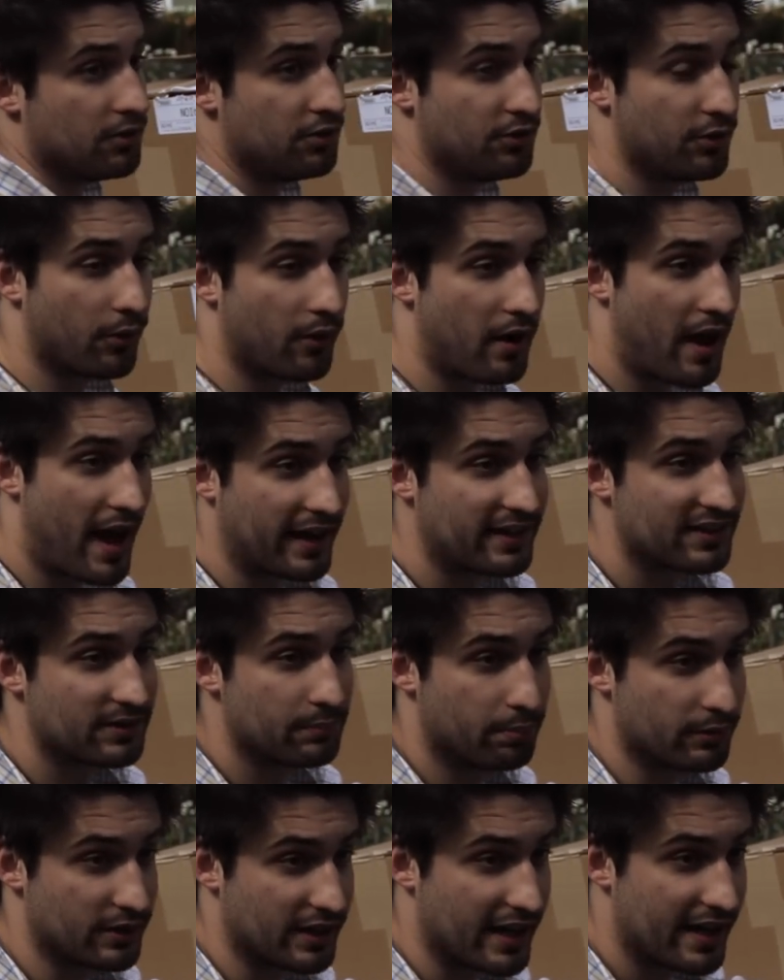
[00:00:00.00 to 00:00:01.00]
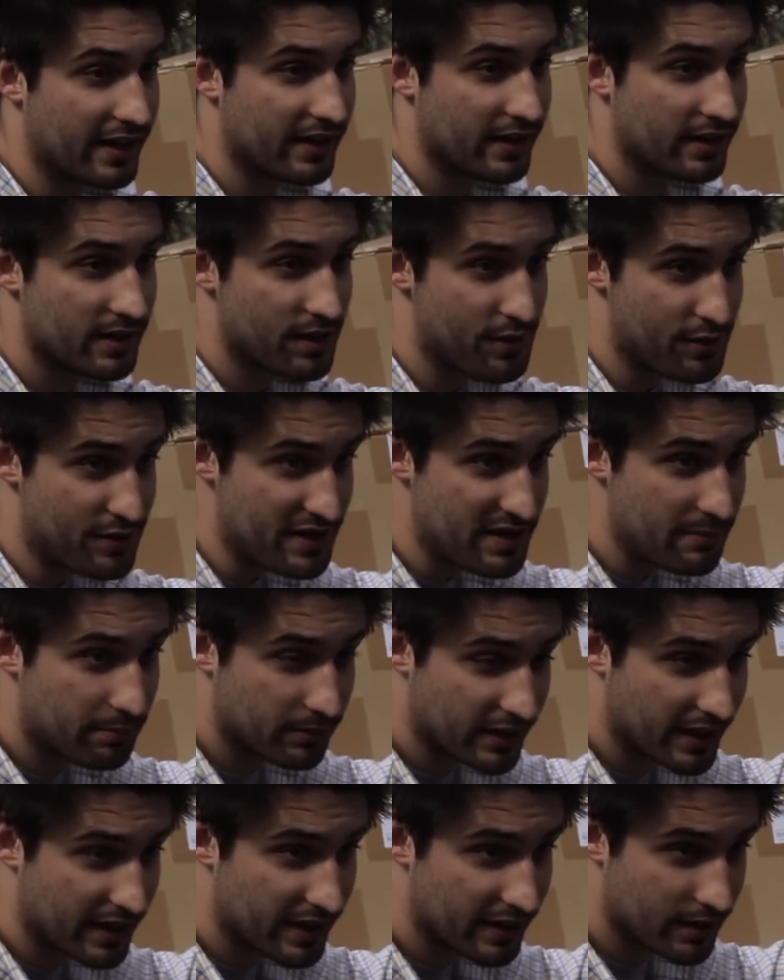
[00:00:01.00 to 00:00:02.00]
Your ex Blair? The
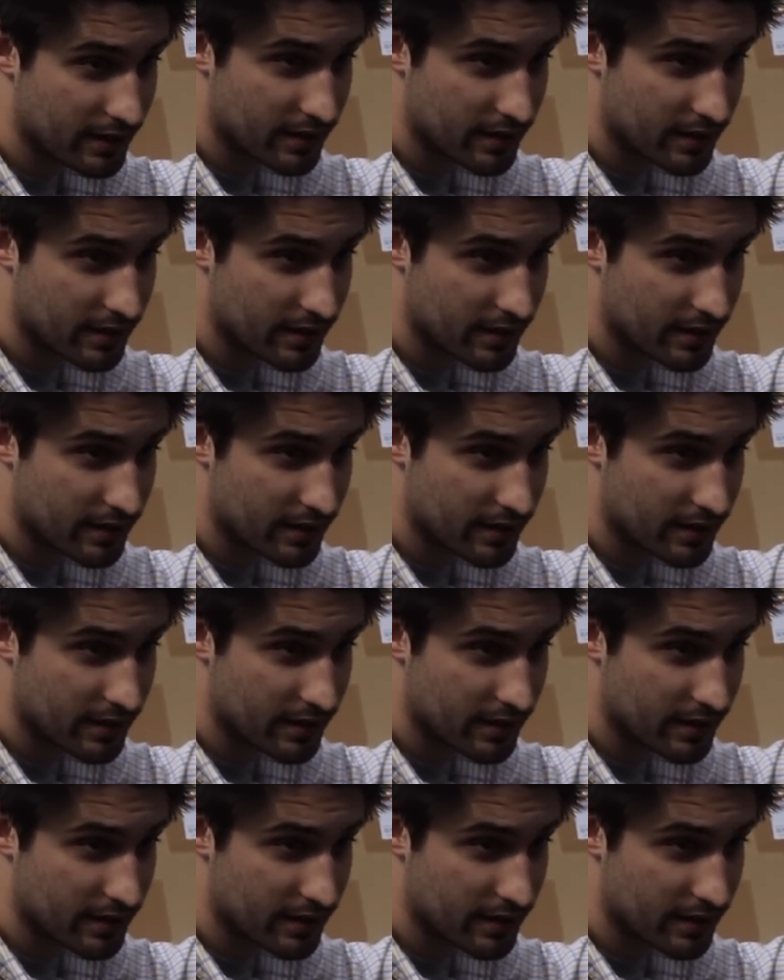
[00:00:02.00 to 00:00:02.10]
Blair?